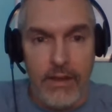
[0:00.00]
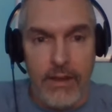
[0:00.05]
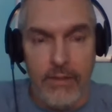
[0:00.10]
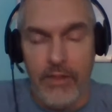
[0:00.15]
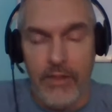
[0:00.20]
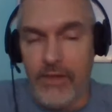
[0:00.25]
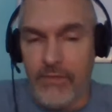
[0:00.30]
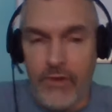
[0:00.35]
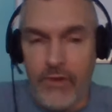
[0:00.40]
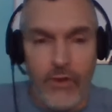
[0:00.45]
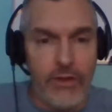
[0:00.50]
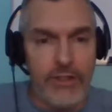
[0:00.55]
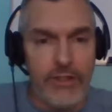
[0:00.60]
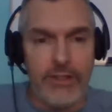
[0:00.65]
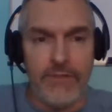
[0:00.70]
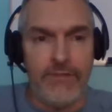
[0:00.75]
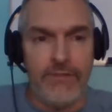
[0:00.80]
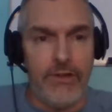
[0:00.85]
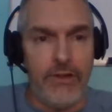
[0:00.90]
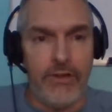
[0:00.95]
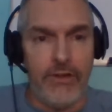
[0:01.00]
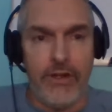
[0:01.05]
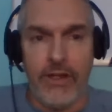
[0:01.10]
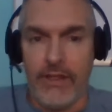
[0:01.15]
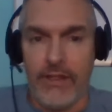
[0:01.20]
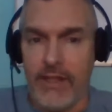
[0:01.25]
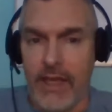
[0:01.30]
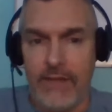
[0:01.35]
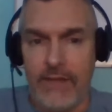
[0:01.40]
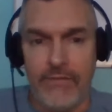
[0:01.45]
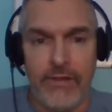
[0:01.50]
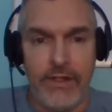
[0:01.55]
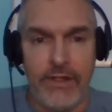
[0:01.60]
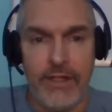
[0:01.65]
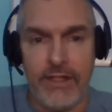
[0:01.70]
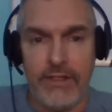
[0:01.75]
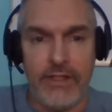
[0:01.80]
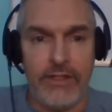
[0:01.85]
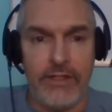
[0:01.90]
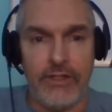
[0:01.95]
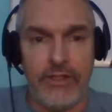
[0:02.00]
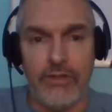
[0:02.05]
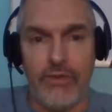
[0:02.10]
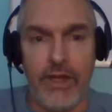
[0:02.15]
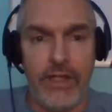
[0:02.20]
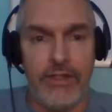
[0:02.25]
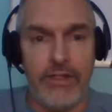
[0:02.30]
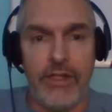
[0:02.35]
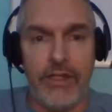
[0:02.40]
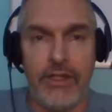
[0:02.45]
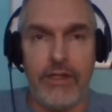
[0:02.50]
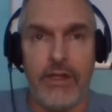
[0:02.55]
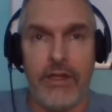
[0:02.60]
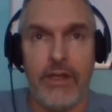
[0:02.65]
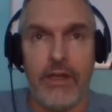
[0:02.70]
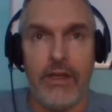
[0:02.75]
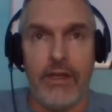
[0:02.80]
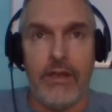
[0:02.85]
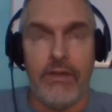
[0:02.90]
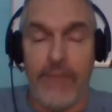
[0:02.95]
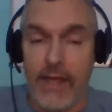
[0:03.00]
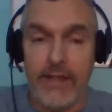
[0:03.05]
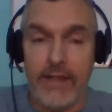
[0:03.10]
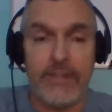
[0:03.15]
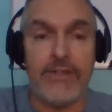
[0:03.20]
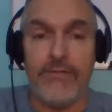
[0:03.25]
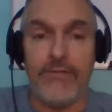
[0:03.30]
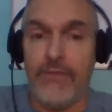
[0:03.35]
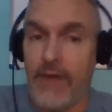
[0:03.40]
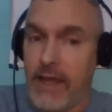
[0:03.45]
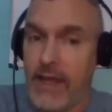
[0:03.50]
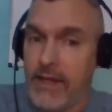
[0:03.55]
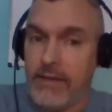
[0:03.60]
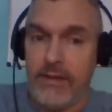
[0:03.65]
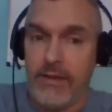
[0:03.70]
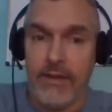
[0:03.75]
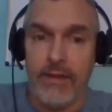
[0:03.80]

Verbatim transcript: I mean, of course, if you're in a life or death situation, then it's a fight.